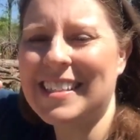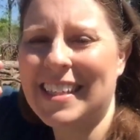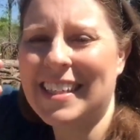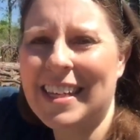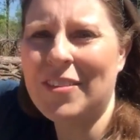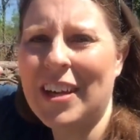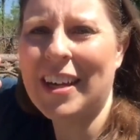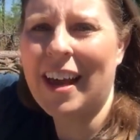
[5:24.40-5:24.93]
DC
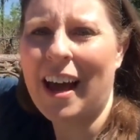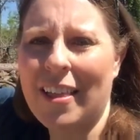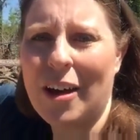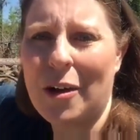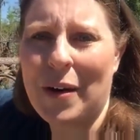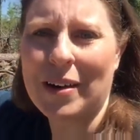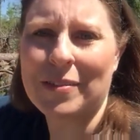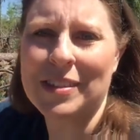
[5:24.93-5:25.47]
Evie,
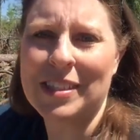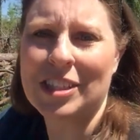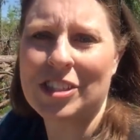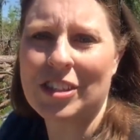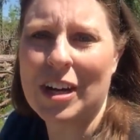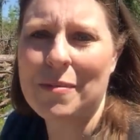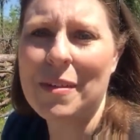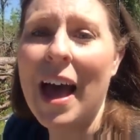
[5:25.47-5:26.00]
hello, welcome to the
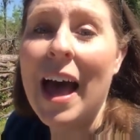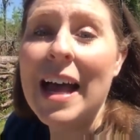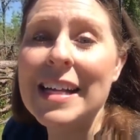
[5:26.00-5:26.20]
stream.